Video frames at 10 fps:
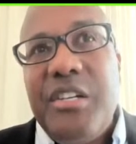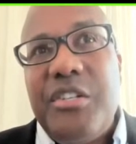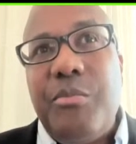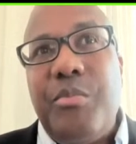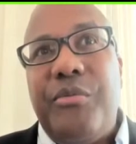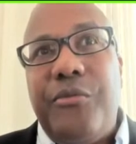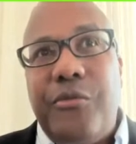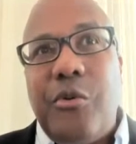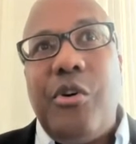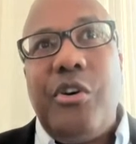So
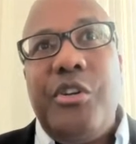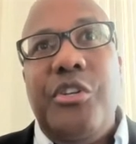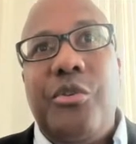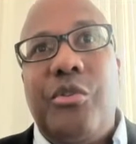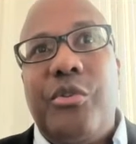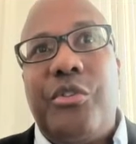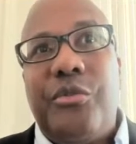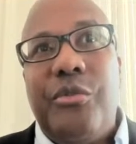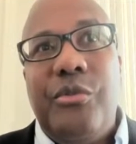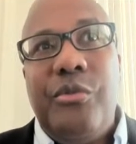before you go
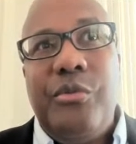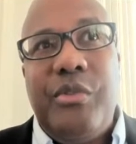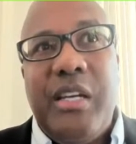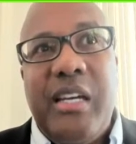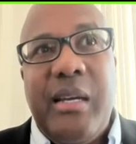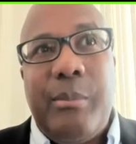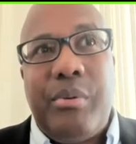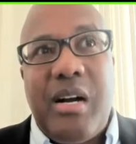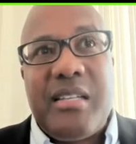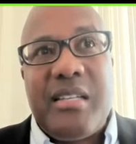through the
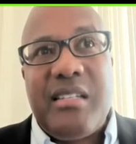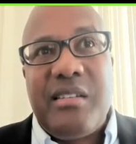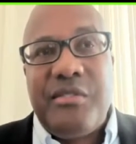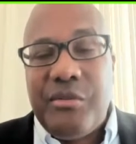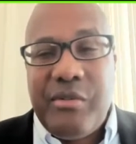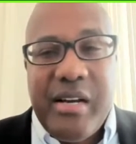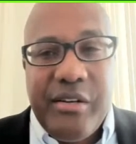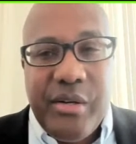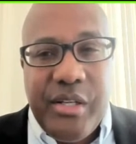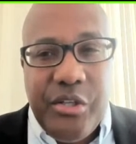process of
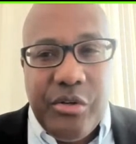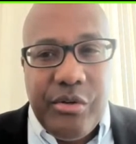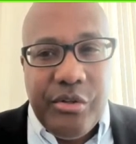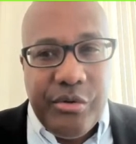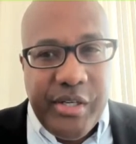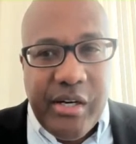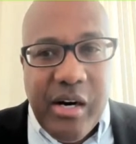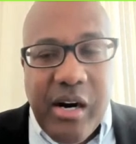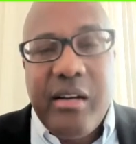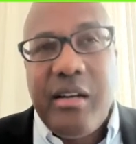surrendering your green
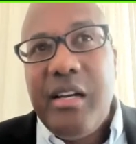card,